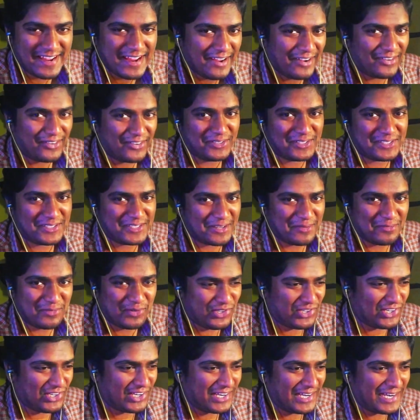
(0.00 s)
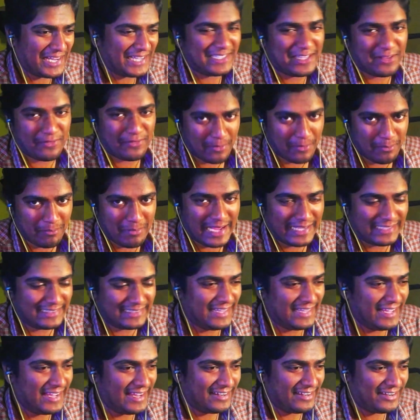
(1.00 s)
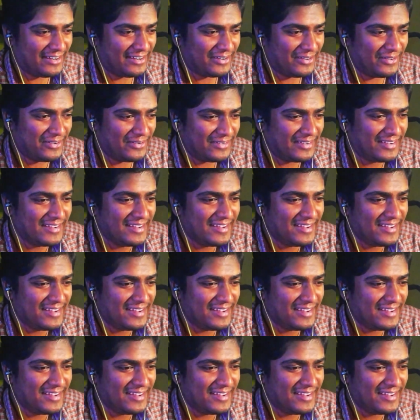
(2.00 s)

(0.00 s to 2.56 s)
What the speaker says: or some shit like that from back then, you know?